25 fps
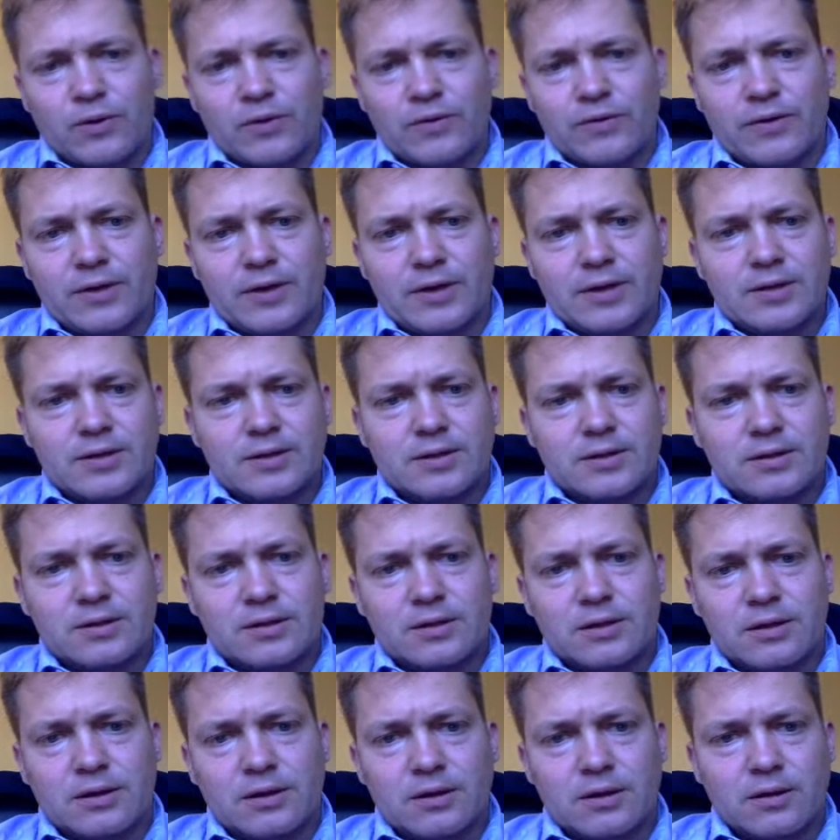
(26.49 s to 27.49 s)
of these
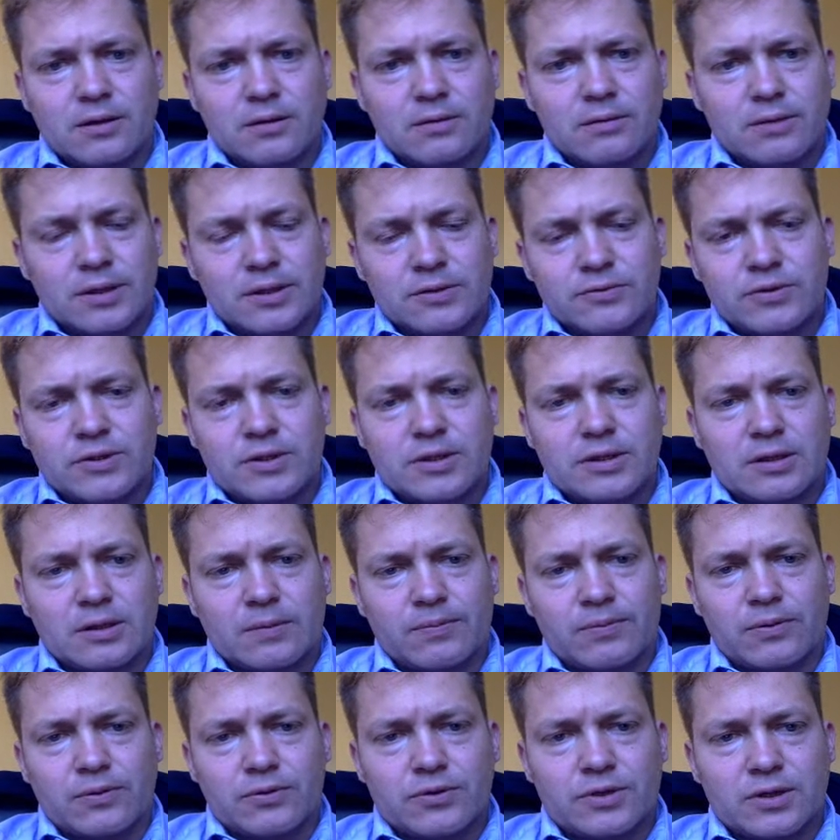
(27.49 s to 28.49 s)
interesting
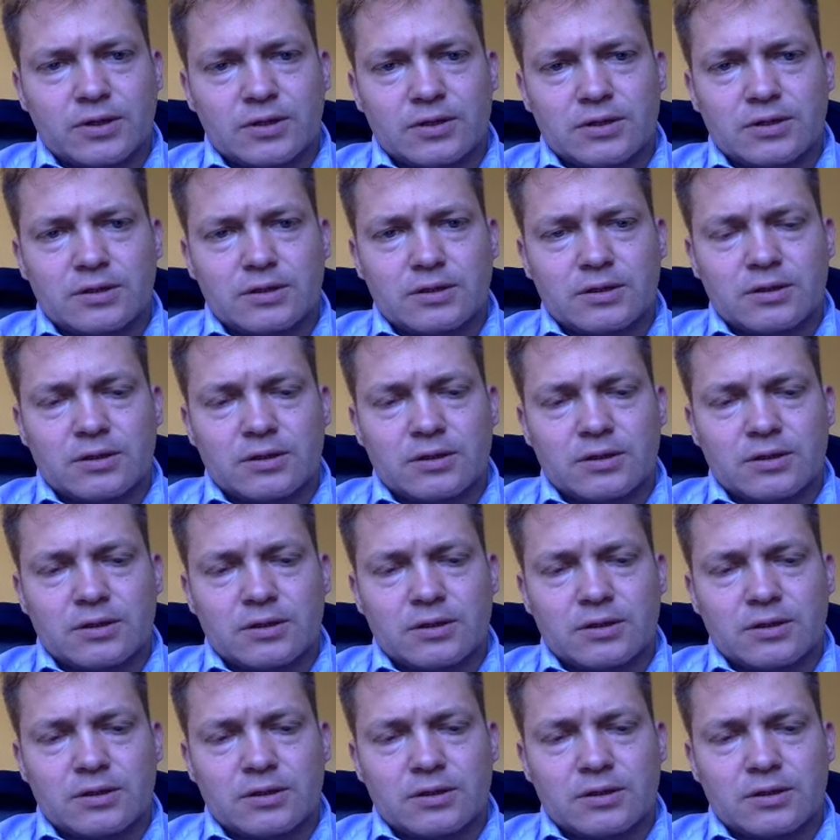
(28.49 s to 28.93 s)
approaches,